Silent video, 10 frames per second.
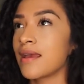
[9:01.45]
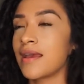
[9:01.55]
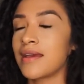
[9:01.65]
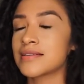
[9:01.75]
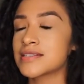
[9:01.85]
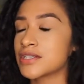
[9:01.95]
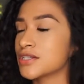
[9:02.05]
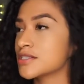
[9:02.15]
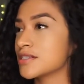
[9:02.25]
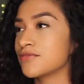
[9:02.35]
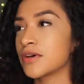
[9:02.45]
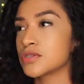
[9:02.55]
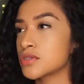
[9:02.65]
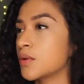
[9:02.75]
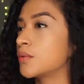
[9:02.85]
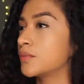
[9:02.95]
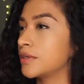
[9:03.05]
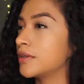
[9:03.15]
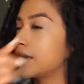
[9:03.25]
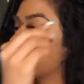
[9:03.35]
it seriously felt so
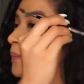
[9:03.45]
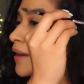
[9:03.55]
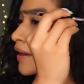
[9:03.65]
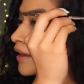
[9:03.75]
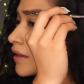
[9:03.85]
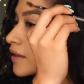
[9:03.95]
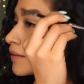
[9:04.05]
unreal. Like my